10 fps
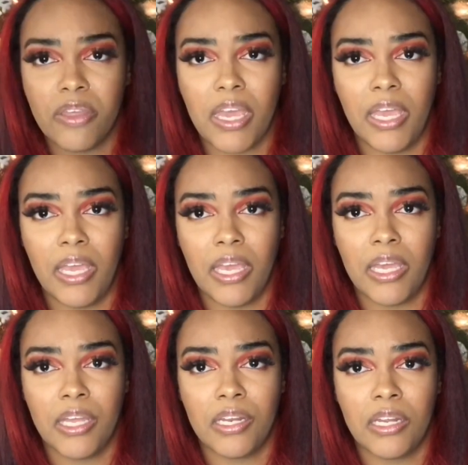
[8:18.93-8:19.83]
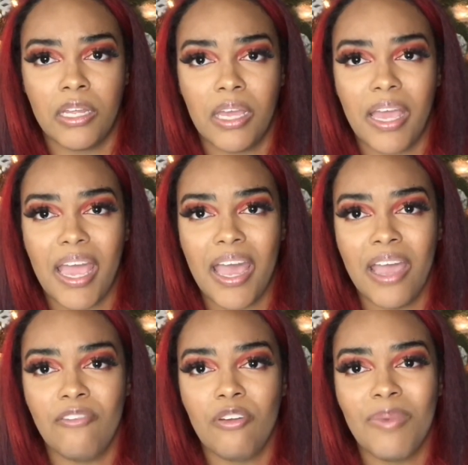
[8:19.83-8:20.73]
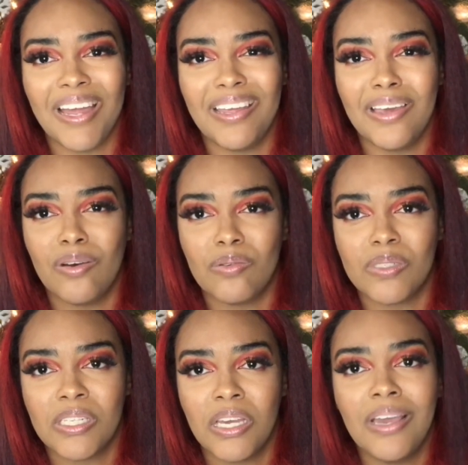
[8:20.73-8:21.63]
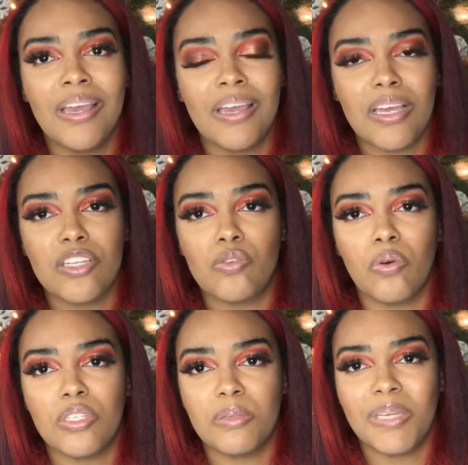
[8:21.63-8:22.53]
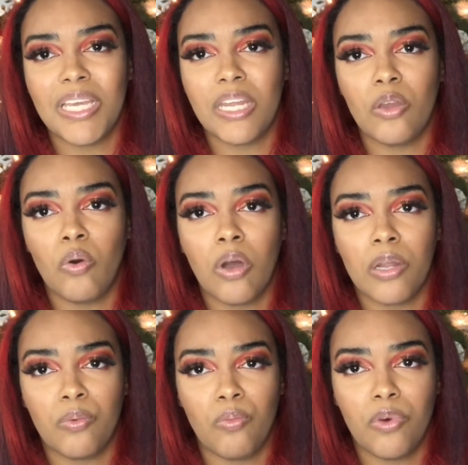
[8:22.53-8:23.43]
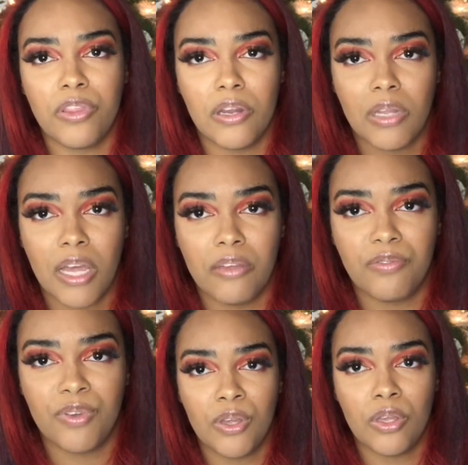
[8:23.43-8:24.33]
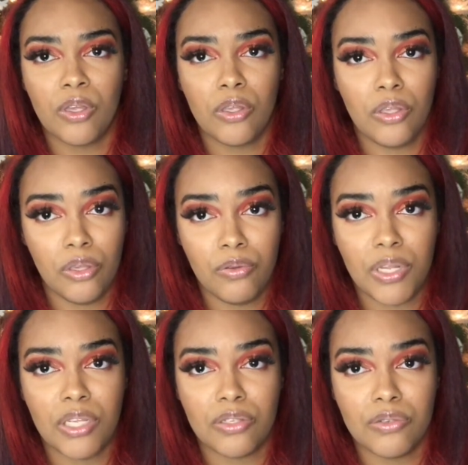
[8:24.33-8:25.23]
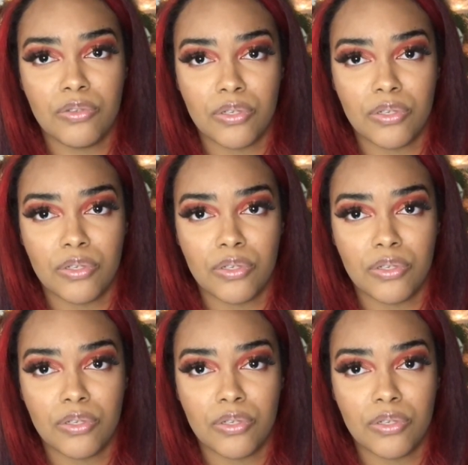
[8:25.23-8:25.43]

and everybody else is going to be getting on with their life. You need to too.